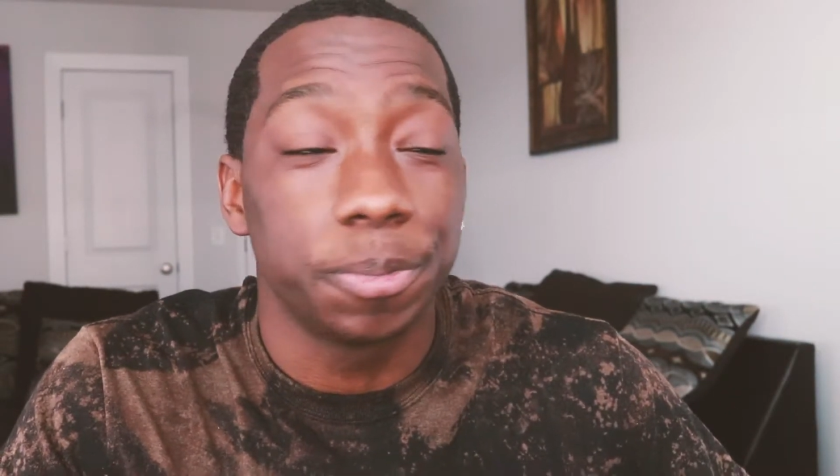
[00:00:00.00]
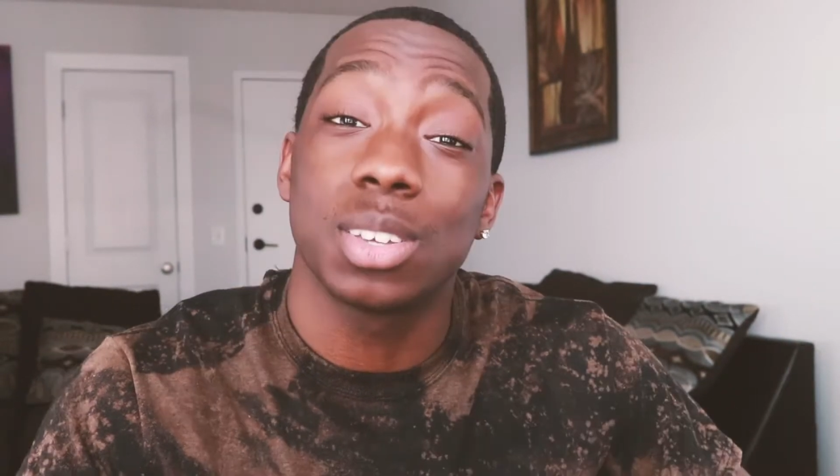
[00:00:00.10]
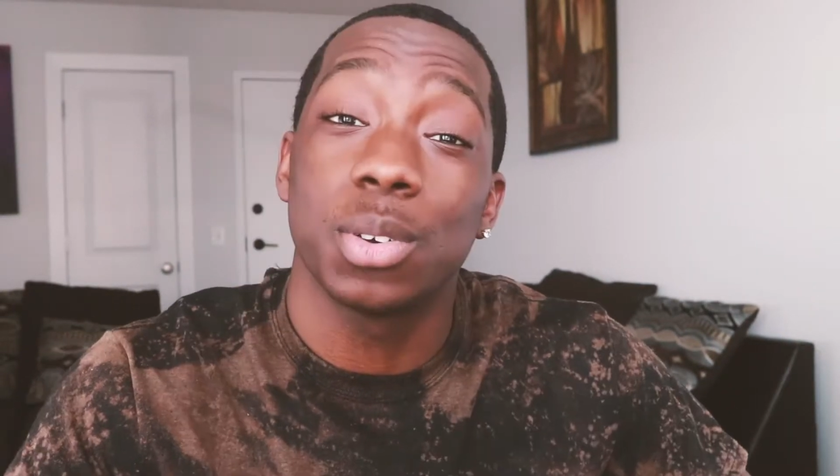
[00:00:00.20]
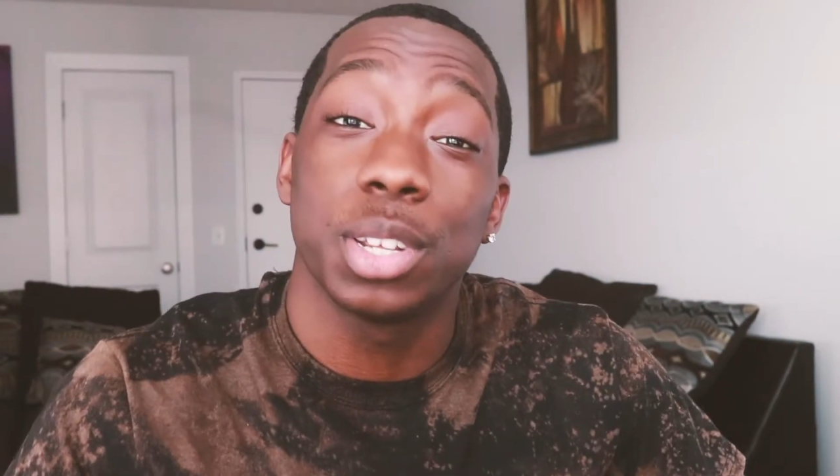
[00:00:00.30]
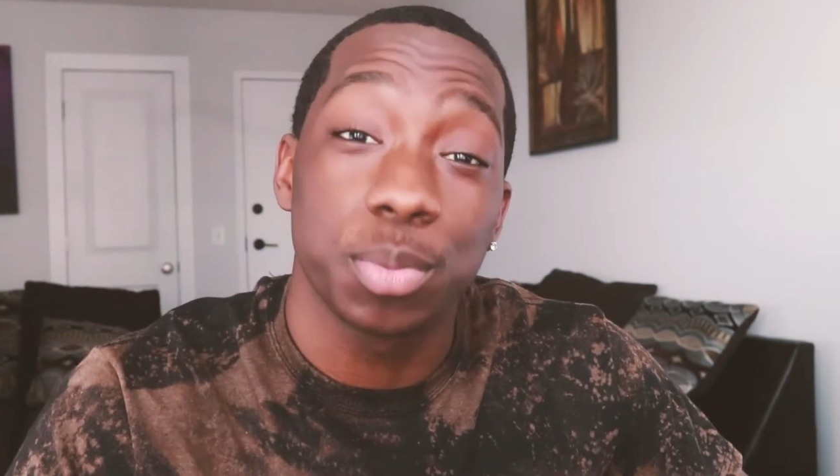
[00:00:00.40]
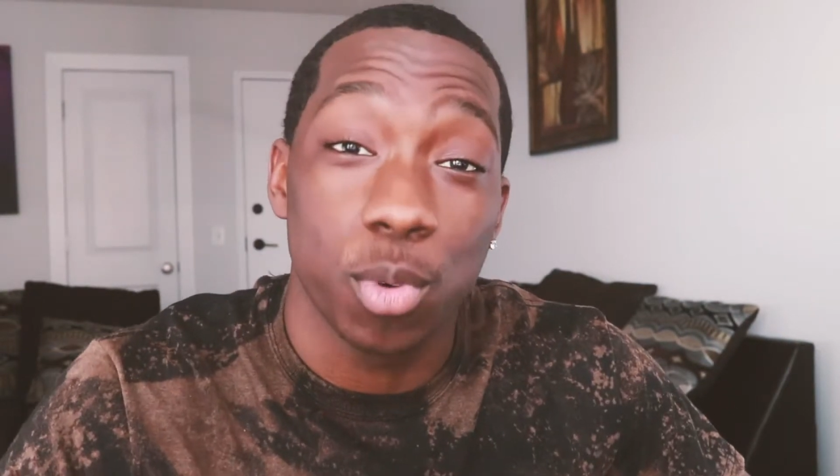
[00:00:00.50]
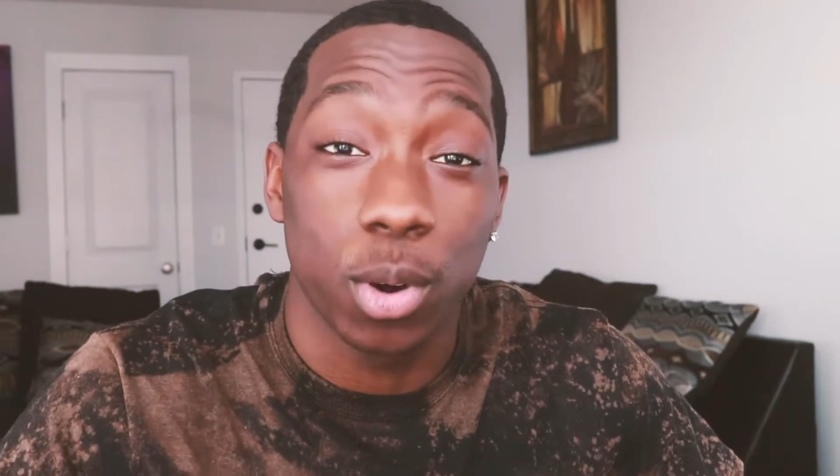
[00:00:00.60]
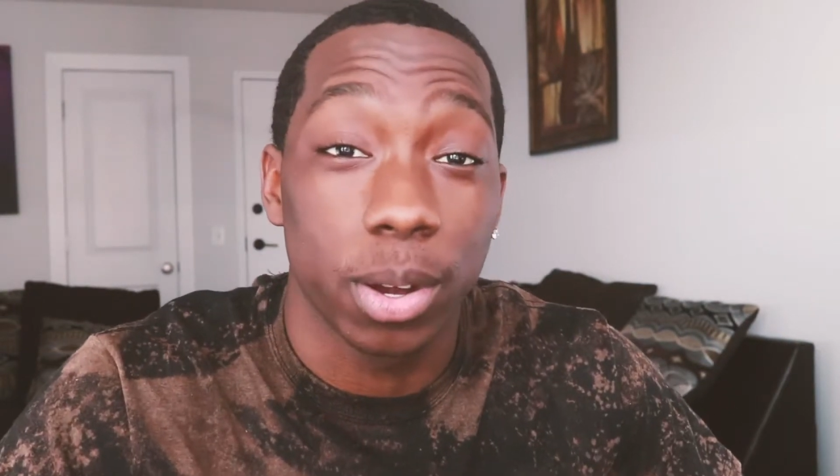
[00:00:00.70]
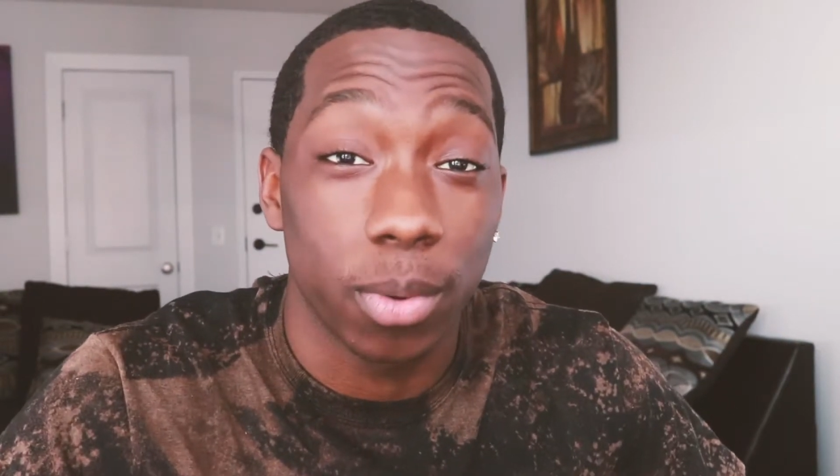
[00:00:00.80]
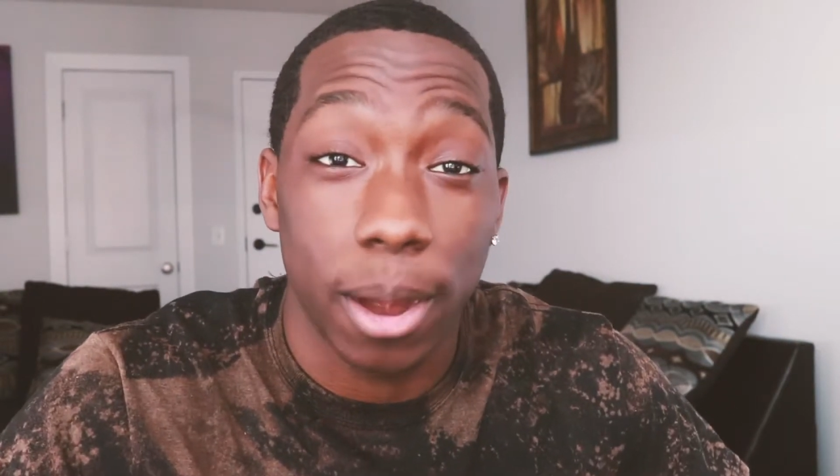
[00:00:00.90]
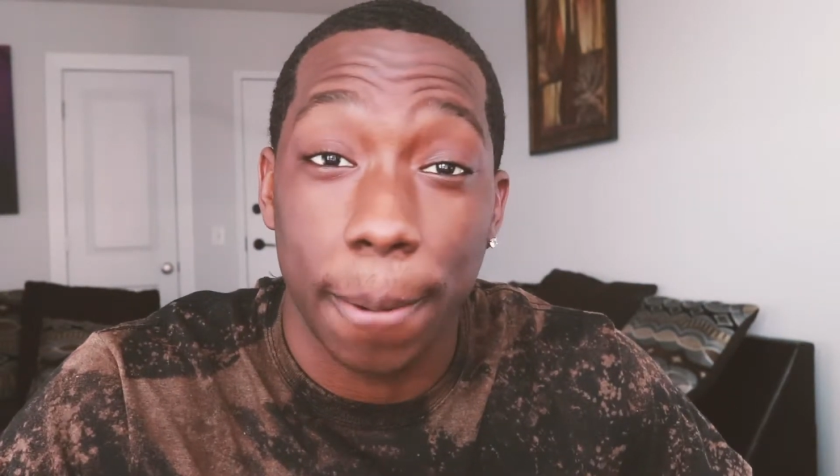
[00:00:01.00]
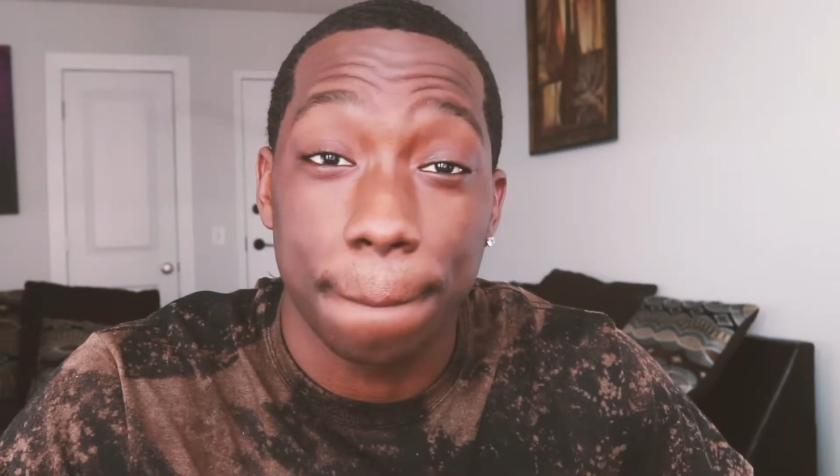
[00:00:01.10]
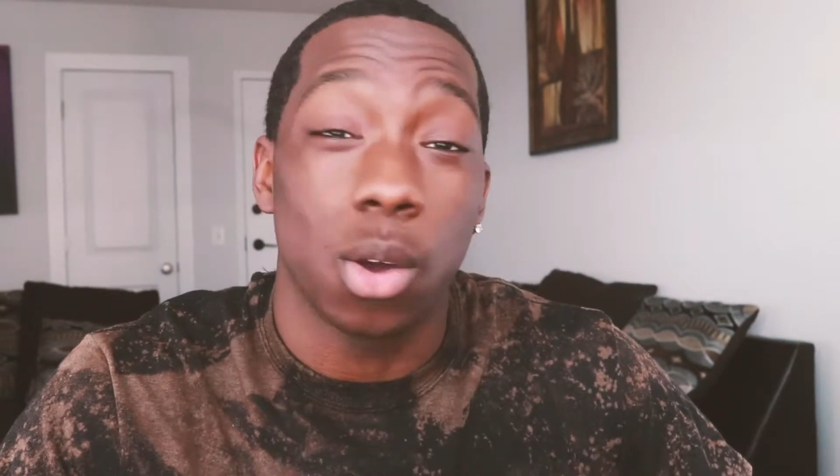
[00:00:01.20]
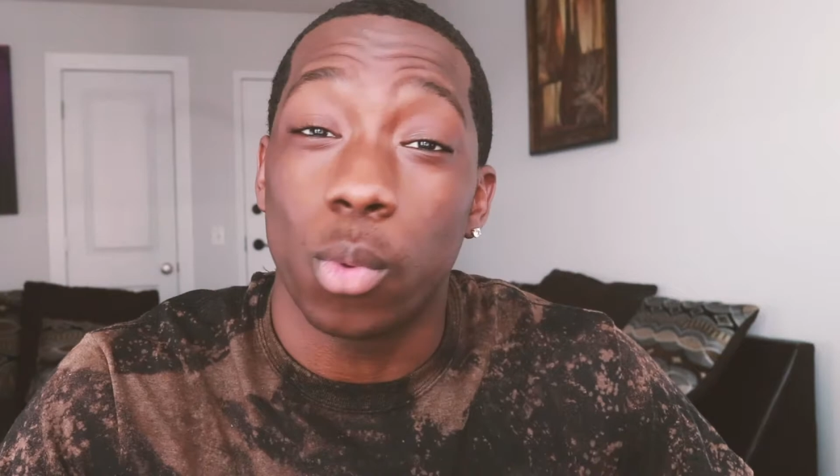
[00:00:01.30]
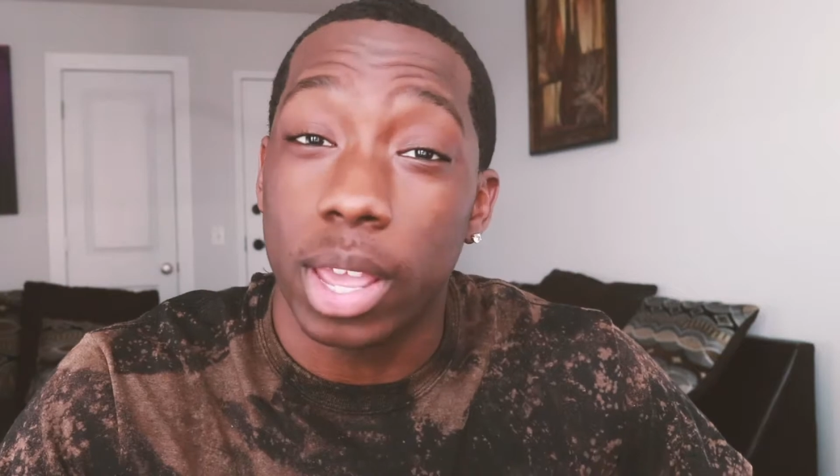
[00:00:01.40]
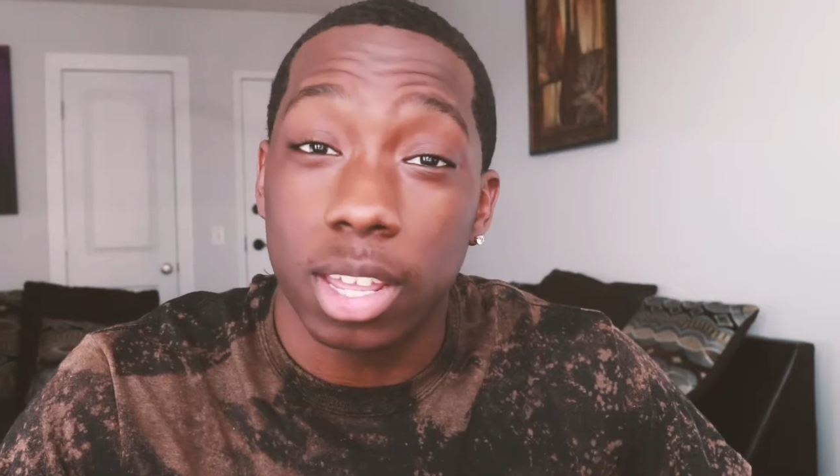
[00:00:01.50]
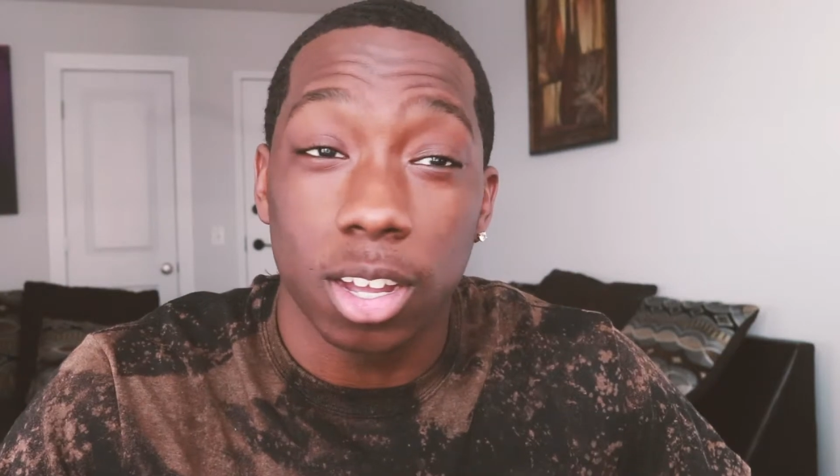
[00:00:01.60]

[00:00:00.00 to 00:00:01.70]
So this morning, right, I wake